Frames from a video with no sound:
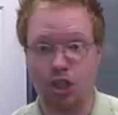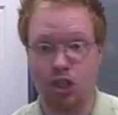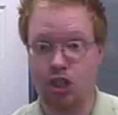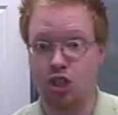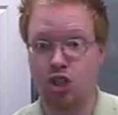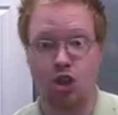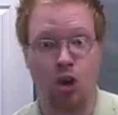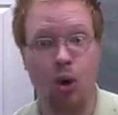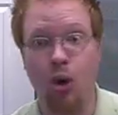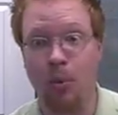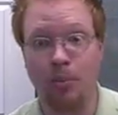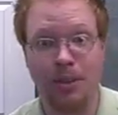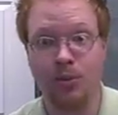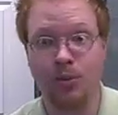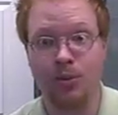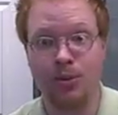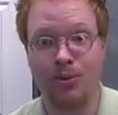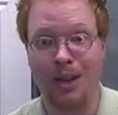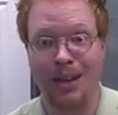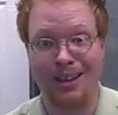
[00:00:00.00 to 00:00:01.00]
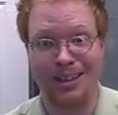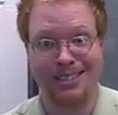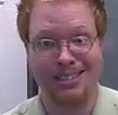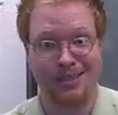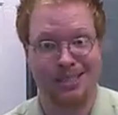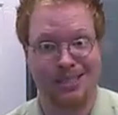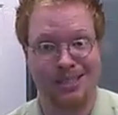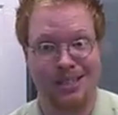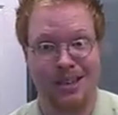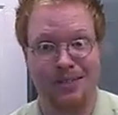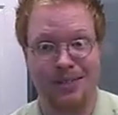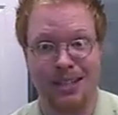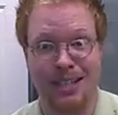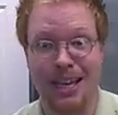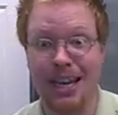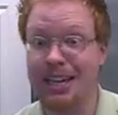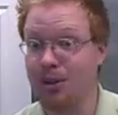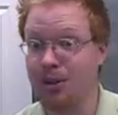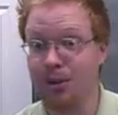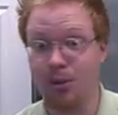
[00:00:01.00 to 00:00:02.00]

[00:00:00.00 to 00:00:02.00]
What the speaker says: You just told me you would accept 78.